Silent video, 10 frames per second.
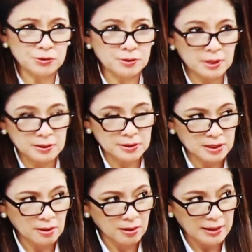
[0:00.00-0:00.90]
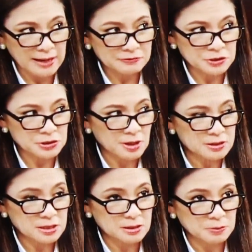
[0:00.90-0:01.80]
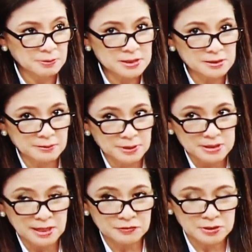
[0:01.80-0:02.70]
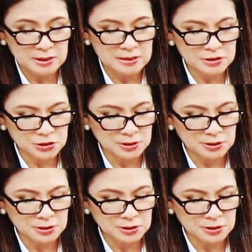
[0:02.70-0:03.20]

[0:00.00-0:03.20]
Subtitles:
Although there are aftershocks, hindi po ba, sir? Because after the initial...